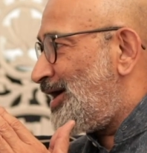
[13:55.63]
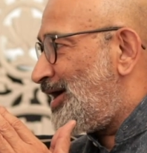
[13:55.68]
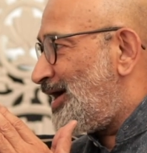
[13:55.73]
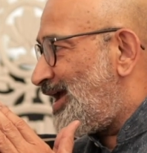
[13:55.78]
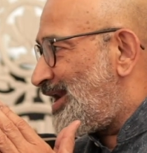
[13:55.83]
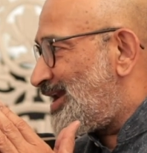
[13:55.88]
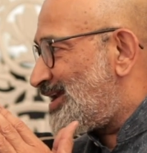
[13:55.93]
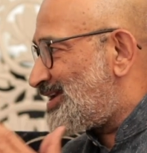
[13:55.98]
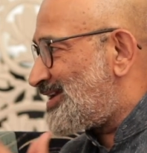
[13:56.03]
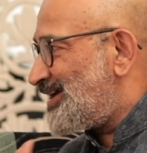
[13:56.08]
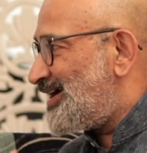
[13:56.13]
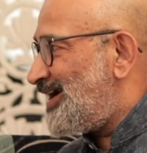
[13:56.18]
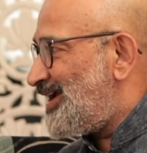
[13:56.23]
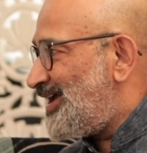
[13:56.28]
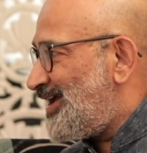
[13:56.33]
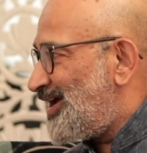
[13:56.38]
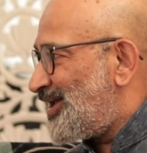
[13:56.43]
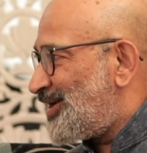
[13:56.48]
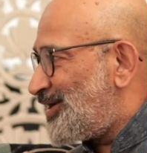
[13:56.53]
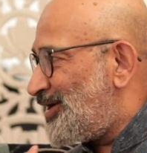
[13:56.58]

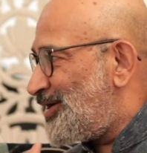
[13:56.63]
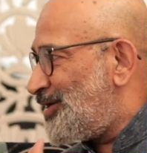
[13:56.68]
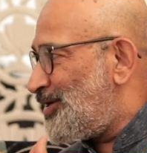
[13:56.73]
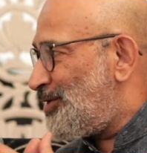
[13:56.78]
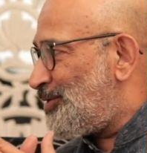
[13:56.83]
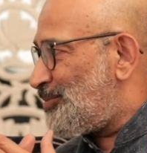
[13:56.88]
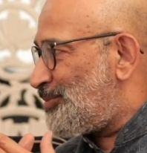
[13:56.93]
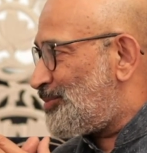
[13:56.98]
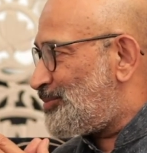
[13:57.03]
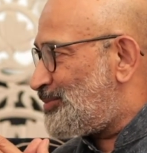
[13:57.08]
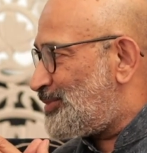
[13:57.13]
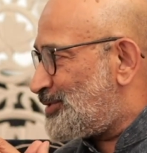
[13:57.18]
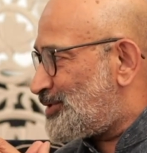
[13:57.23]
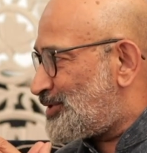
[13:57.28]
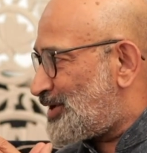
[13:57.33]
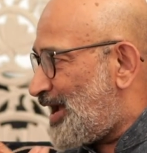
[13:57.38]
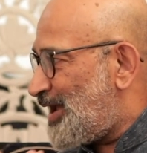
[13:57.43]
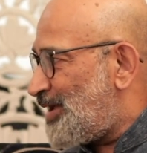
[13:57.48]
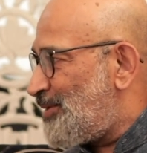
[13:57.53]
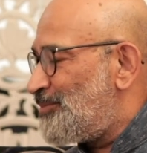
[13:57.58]
entire
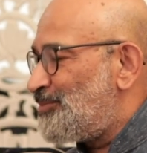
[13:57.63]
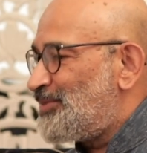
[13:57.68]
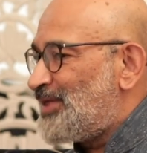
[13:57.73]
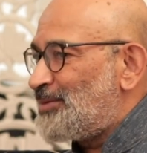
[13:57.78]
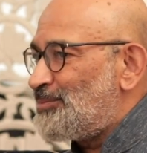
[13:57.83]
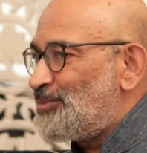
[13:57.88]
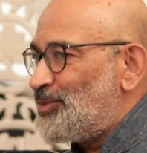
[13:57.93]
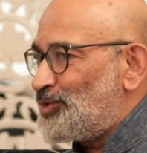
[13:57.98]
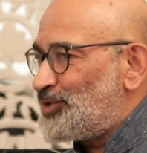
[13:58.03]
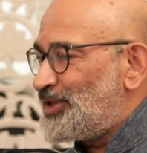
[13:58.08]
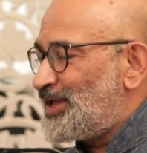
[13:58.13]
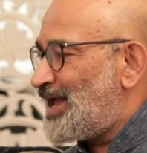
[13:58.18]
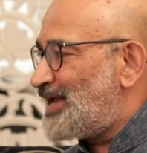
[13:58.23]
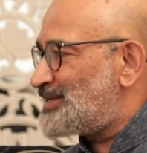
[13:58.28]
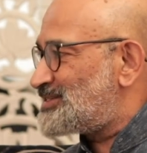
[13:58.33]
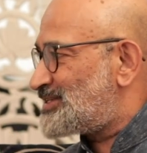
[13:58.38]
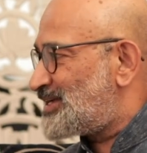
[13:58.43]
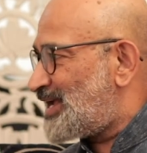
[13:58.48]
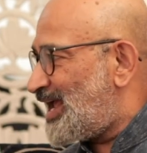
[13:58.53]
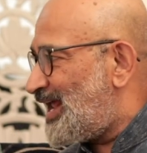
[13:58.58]
time that Modi
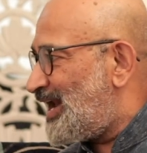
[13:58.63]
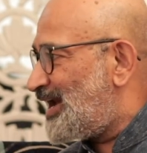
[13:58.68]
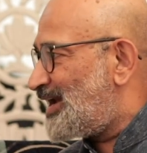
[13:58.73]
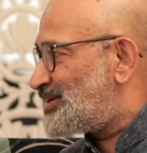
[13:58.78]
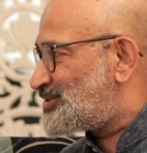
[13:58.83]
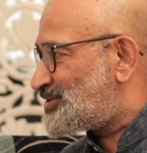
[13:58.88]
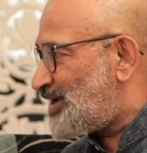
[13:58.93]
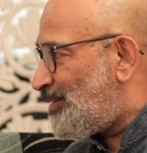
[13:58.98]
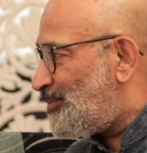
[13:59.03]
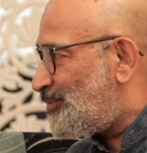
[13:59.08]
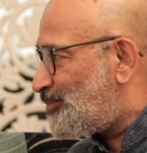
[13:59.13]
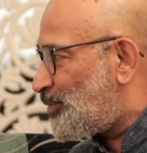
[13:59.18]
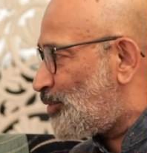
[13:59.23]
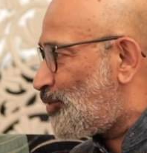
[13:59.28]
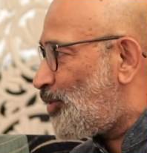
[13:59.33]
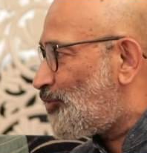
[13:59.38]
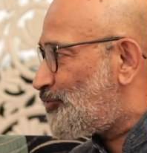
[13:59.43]
has held some